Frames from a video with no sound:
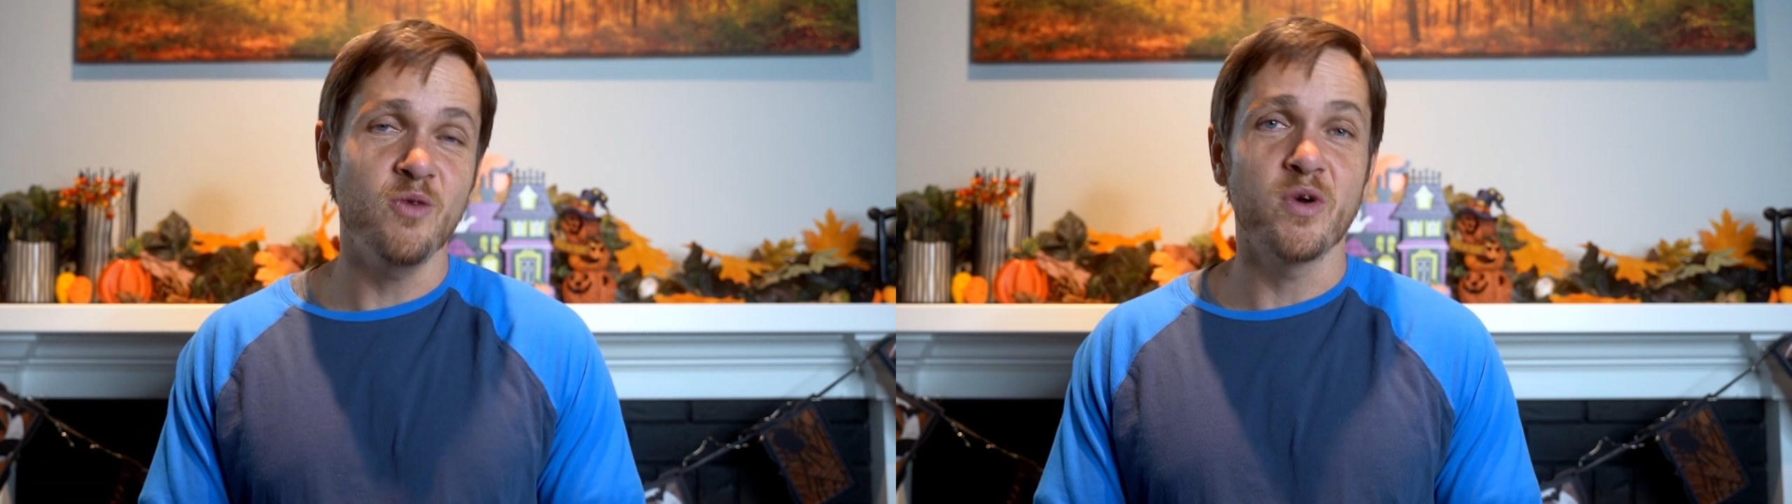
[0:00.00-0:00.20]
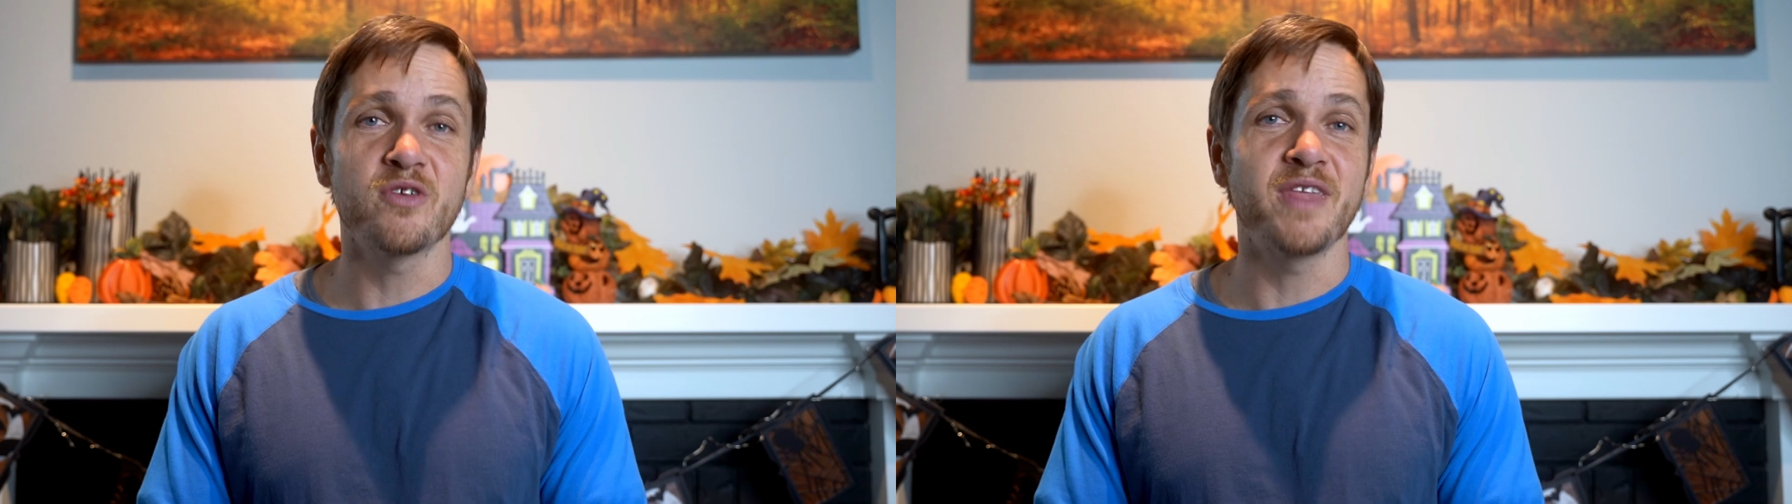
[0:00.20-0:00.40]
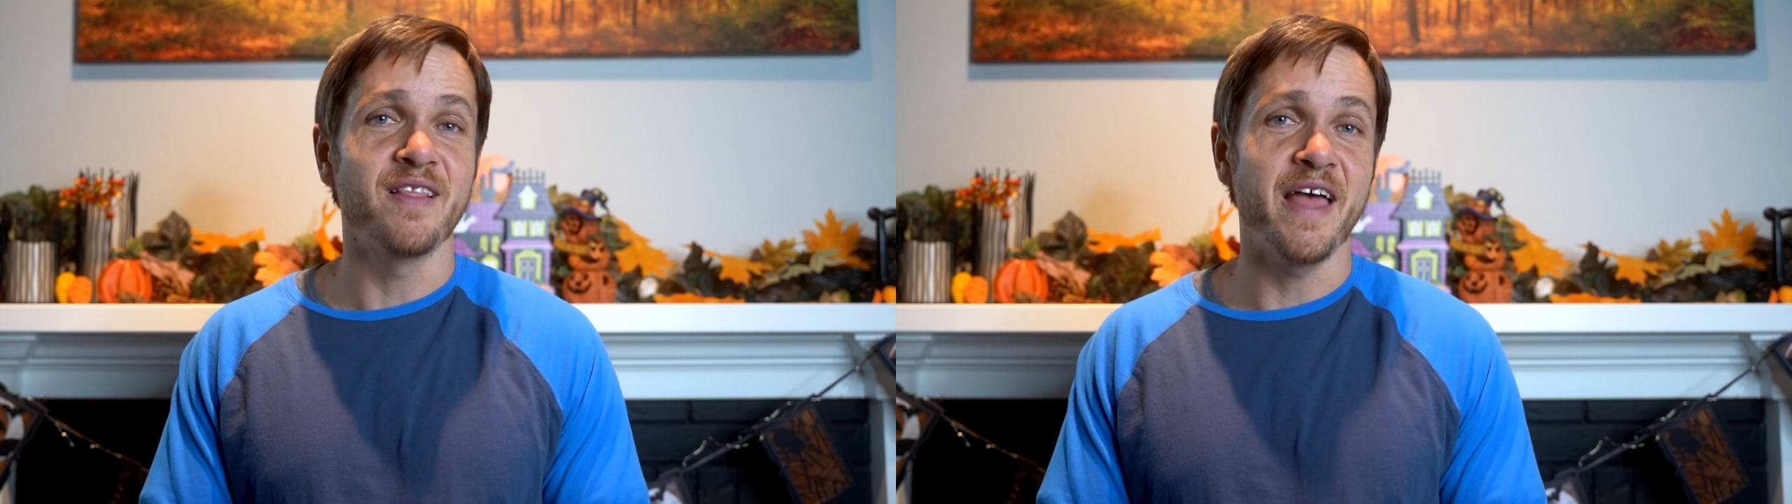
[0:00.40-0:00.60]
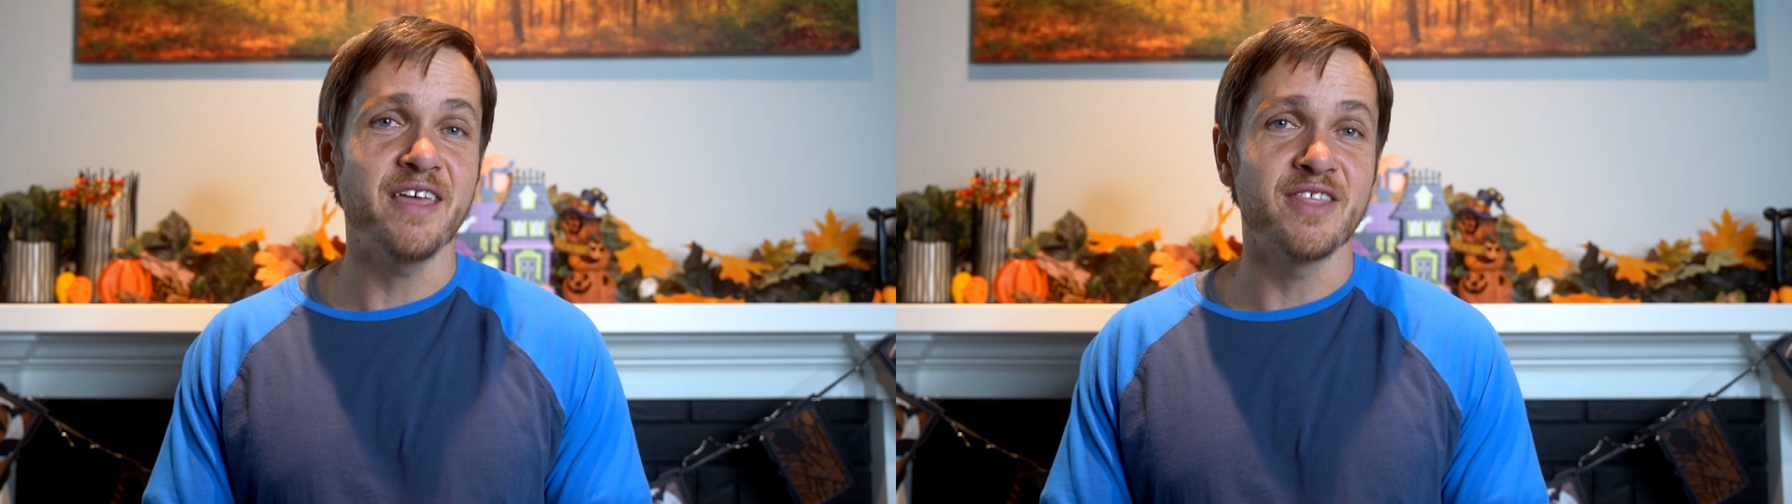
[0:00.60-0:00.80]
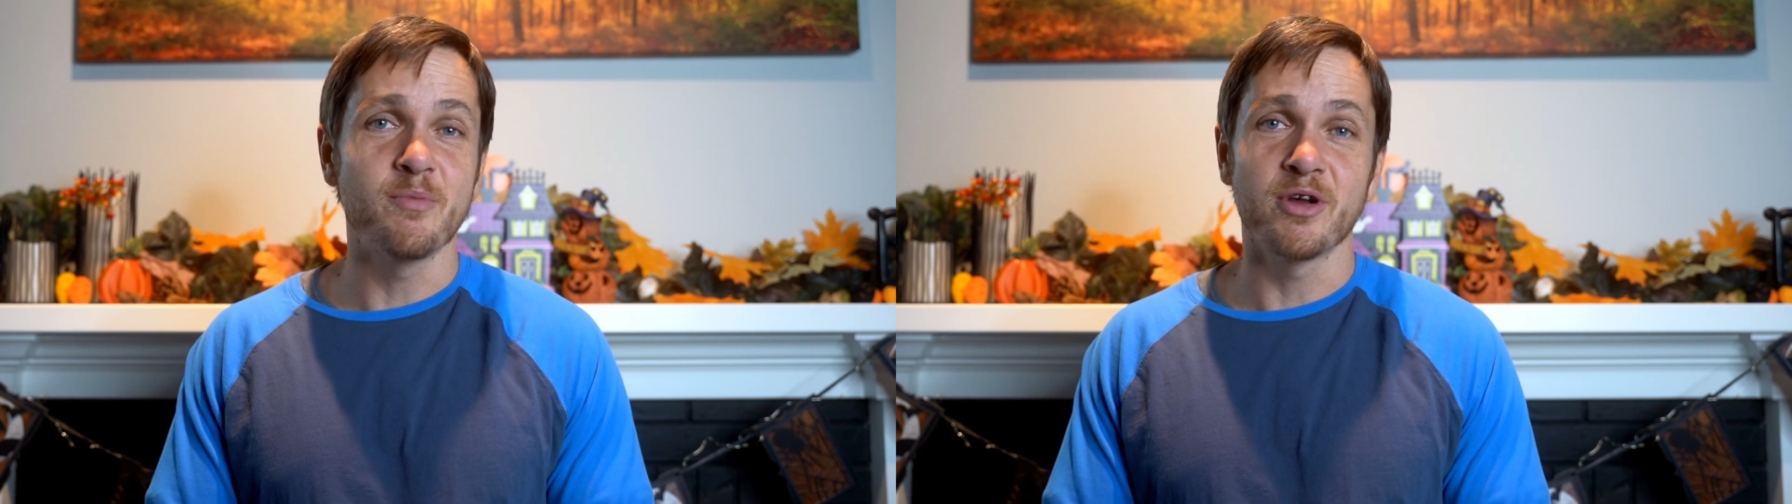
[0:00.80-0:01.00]
whether they
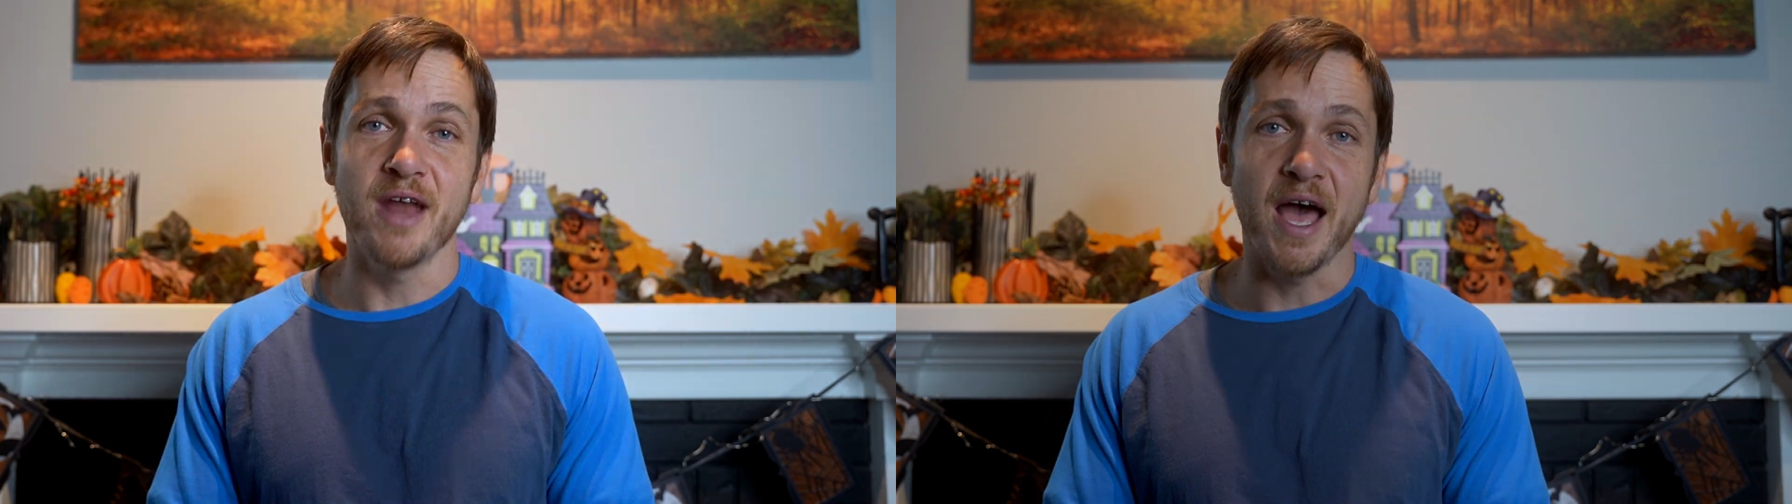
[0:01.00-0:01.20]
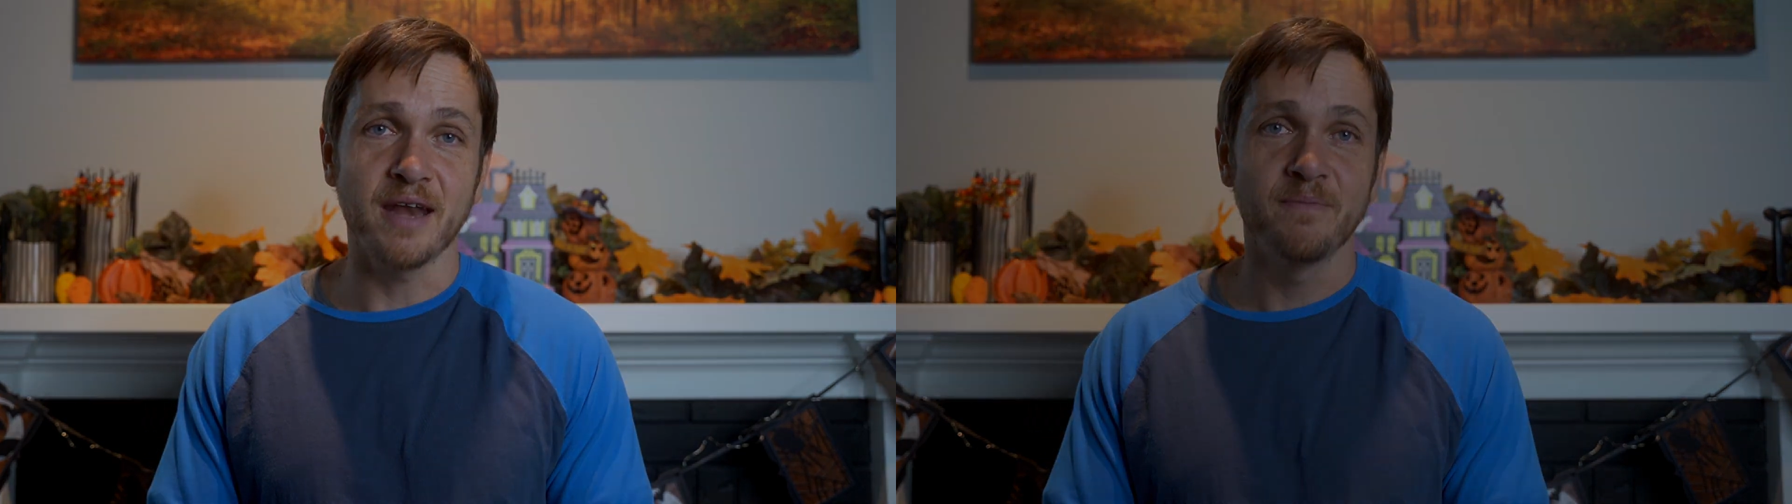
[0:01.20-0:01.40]
like them or not.